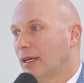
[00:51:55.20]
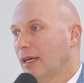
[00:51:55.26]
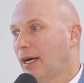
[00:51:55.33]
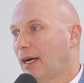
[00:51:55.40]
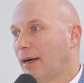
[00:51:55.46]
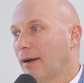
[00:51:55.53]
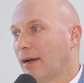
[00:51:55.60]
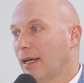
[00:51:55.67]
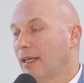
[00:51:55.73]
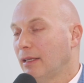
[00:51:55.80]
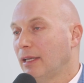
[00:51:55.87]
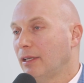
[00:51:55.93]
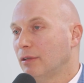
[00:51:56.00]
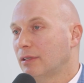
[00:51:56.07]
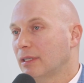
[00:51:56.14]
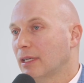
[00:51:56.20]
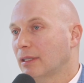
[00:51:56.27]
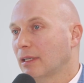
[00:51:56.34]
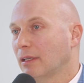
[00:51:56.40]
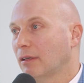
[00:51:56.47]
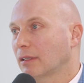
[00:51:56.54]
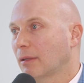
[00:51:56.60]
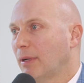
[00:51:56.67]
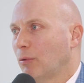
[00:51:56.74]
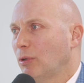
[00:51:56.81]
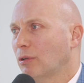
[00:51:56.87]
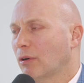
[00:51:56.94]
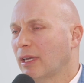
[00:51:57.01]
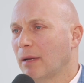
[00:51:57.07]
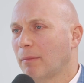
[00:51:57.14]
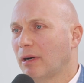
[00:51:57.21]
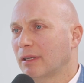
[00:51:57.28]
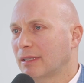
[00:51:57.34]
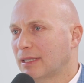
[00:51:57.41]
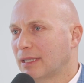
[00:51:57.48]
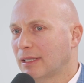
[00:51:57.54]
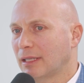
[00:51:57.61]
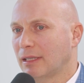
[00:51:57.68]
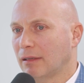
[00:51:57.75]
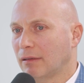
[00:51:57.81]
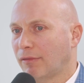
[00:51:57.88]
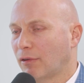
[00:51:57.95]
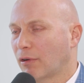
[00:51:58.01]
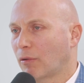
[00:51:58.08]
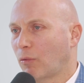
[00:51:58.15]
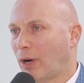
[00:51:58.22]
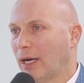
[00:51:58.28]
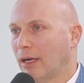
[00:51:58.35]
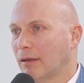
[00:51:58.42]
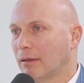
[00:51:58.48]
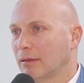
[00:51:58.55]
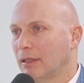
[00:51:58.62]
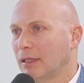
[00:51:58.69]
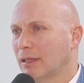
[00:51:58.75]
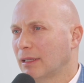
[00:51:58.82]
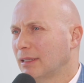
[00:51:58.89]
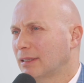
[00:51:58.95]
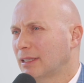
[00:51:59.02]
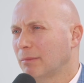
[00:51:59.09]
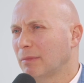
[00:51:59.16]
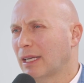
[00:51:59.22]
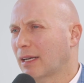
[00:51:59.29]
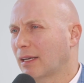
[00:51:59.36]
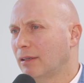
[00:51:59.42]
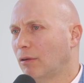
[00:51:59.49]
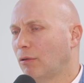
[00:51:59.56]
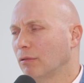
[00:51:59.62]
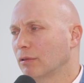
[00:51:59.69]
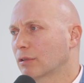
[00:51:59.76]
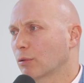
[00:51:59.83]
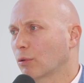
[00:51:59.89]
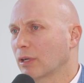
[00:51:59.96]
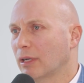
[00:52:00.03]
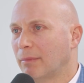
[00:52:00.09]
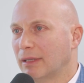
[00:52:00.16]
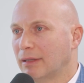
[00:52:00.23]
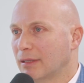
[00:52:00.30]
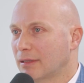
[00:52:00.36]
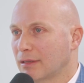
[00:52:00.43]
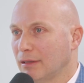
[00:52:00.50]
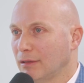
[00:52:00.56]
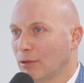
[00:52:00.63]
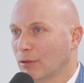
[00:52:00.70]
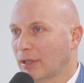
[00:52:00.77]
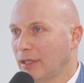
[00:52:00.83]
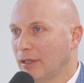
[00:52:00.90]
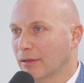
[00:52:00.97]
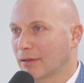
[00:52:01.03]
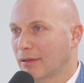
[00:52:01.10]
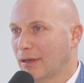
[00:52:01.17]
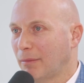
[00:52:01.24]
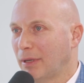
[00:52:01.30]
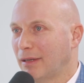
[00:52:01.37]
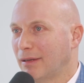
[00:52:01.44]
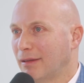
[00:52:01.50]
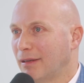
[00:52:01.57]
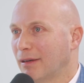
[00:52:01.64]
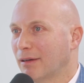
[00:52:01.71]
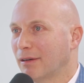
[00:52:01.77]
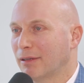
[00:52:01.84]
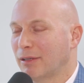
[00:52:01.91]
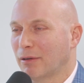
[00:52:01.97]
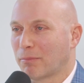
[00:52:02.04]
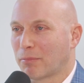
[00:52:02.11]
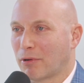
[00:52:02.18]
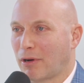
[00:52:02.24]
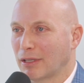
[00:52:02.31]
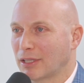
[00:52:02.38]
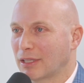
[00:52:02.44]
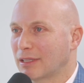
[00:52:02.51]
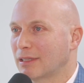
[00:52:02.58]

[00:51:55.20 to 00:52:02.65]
And you see that a lot. I mean, we're talking about Citadel for a while. It seemed like an old story, but they're still not here. I mean, their project is